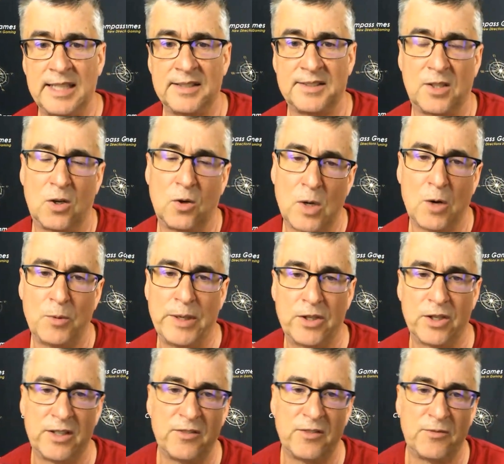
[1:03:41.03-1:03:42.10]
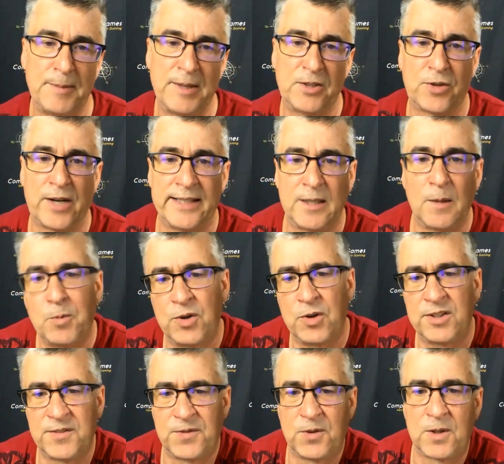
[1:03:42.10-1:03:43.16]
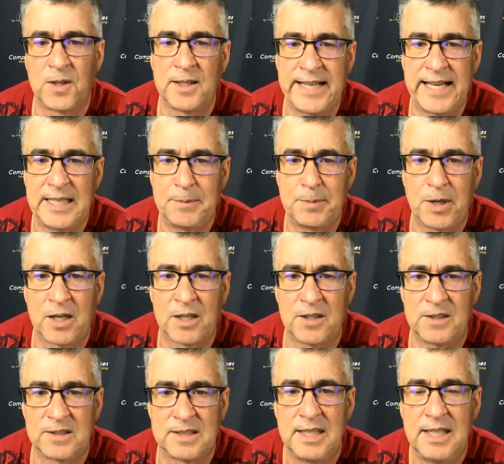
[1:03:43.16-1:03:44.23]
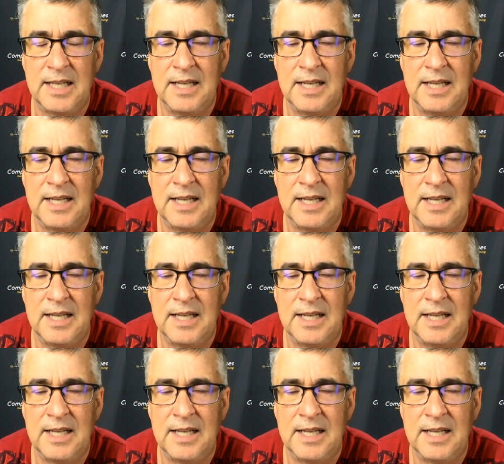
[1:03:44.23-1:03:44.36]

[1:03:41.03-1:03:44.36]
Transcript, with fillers: So while we could have maybe tried to push for Danny Parker's